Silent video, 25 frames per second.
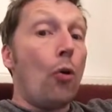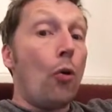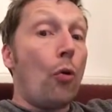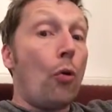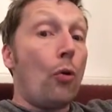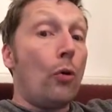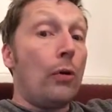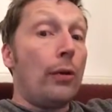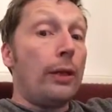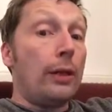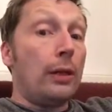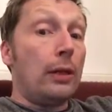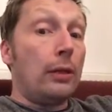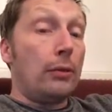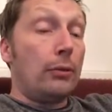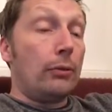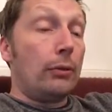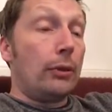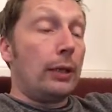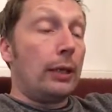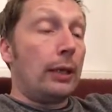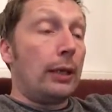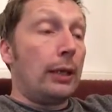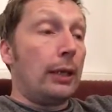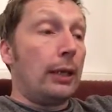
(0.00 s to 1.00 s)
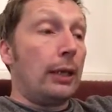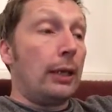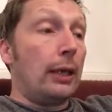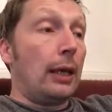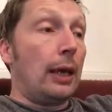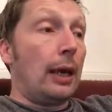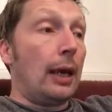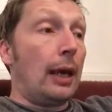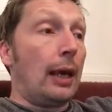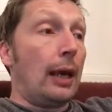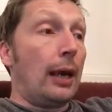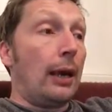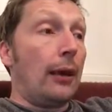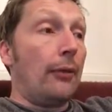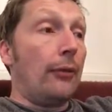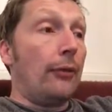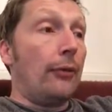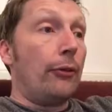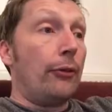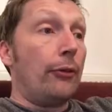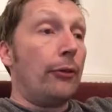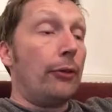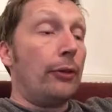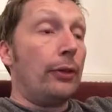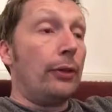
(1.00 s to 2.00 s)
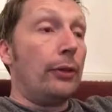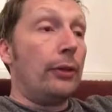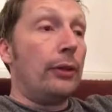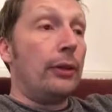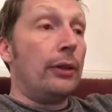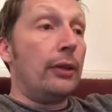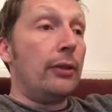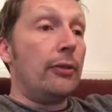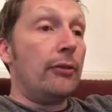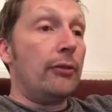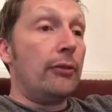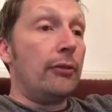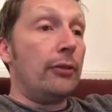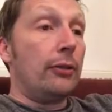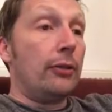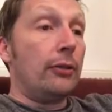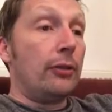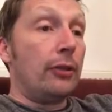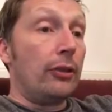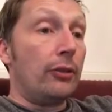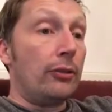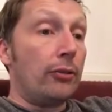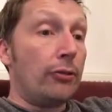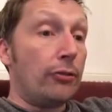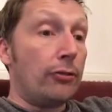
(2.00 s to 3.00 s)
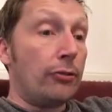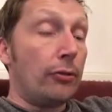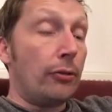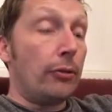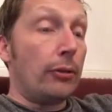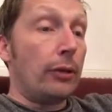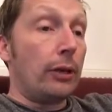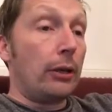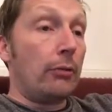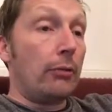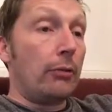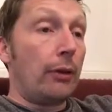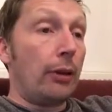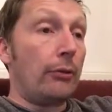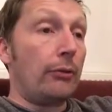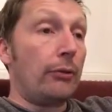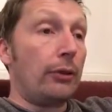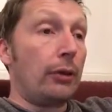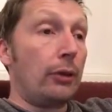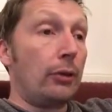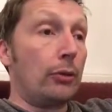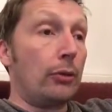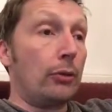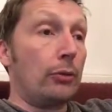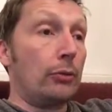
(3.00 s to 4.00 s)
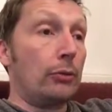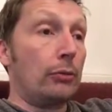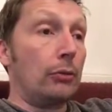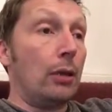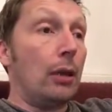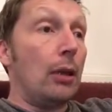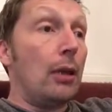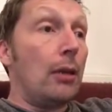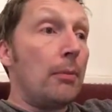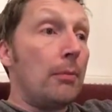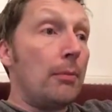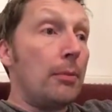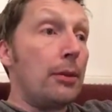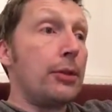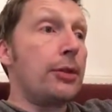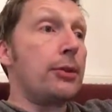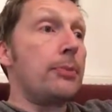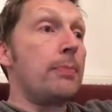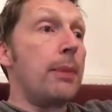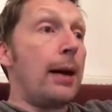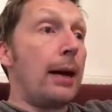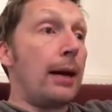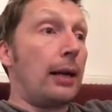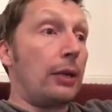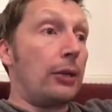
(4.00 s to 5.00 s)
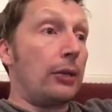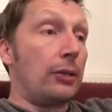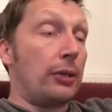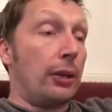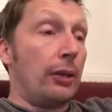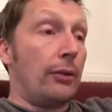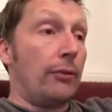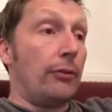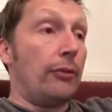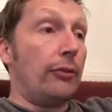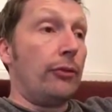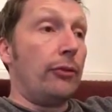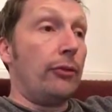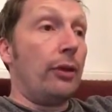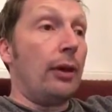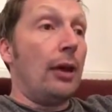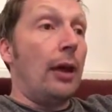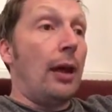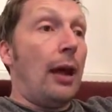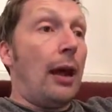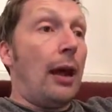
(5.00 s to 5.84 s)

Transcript: or they're looking at different historiographical perspectives,